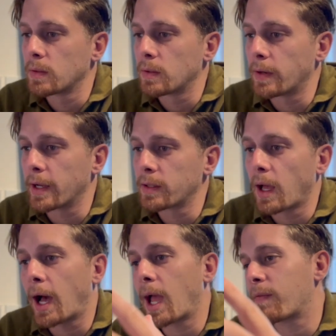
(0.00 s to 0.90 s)
right?
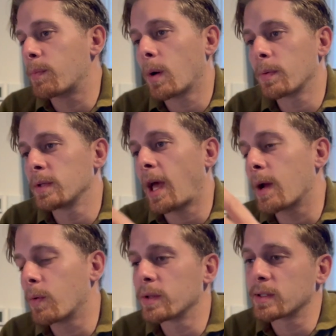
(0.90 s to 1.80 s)
I have a property, I
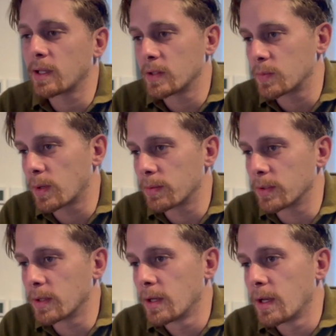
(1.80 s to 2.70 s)
want to sell this
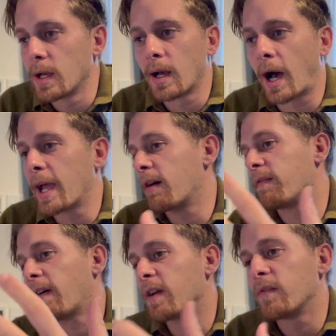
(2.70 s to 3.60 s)
property. I have
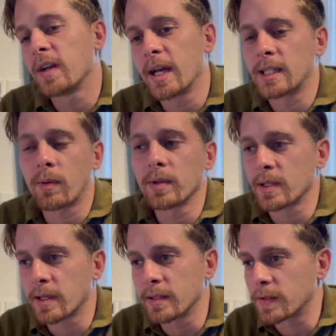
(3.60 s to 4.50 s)
5 villas, I want to
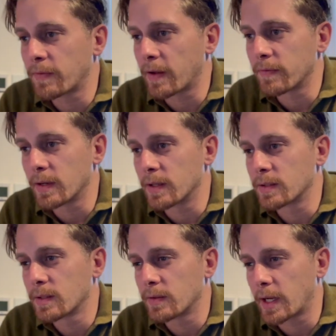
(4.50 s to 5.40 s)
sell these 5
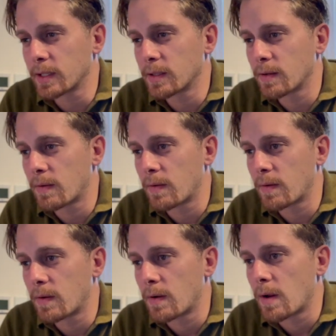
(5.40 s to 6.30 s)
villas, right?
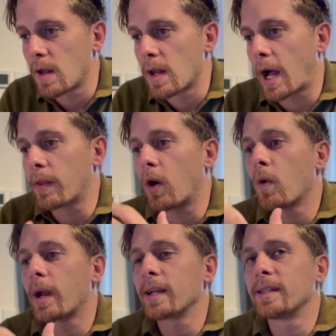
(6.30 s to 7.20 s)
And the
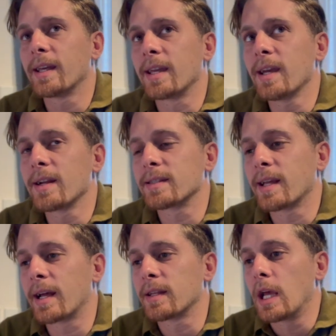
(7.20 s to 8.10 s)
whole idea here is
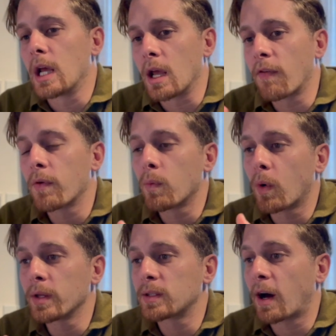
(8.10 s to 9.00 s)
that if we
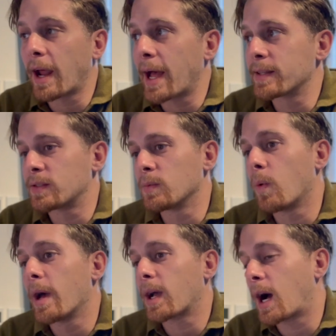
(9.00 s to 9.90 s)
want our ads to
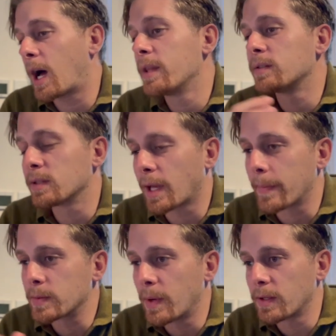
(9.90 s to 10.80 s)
work 100
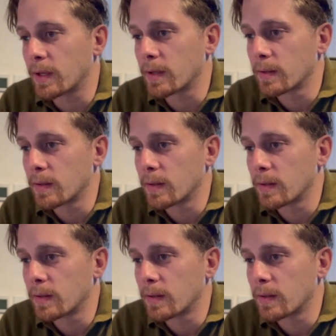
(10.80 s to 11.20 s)
times better,